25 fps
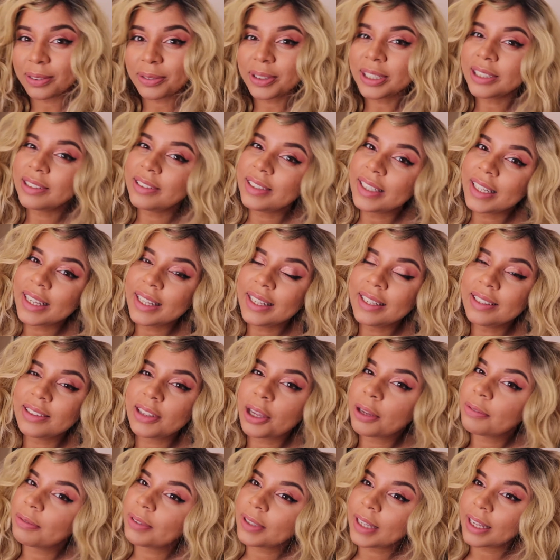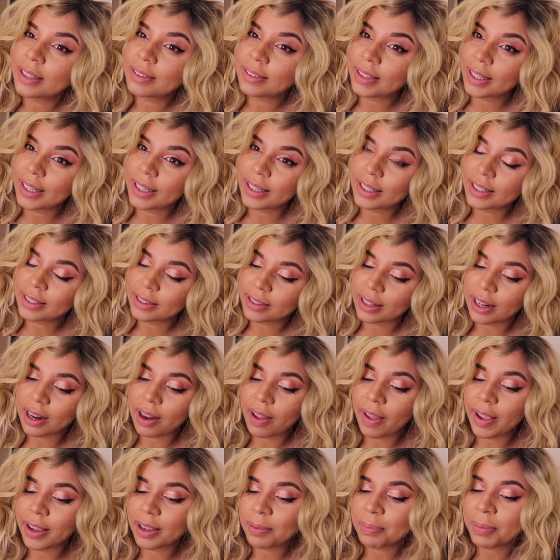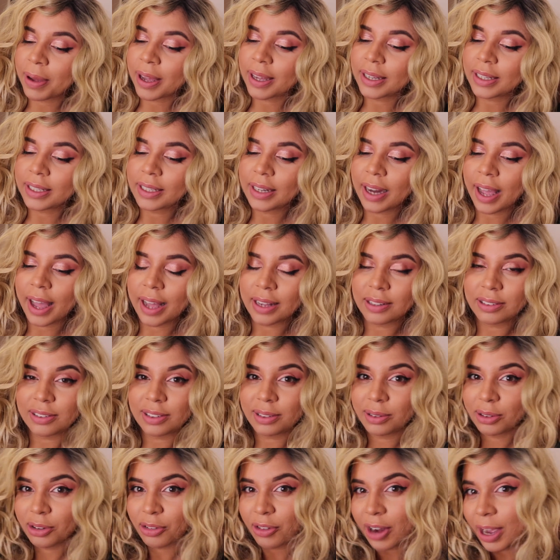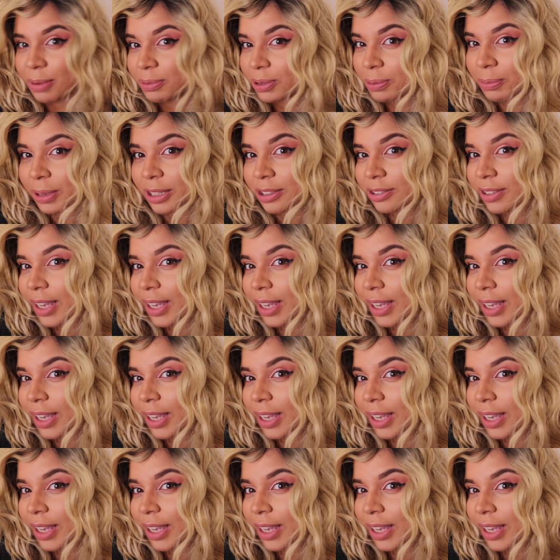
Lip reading: thanks for watching. Don't forget to hit the like button and subscribe to my